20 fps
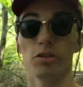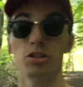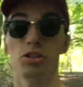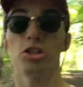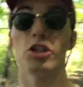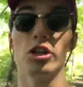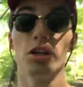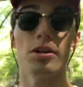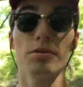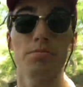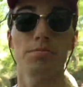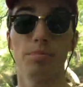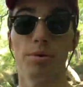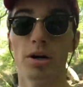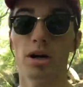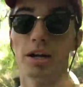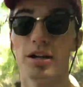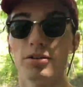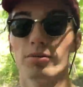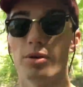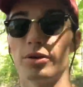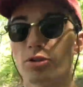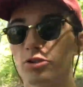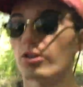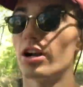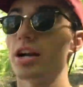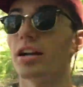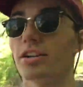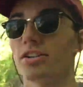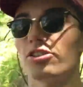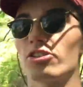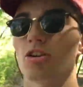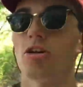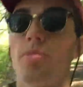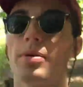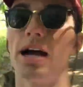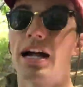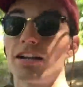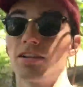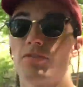really sure, but we were trying to just
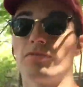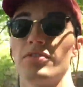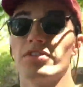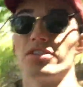go back to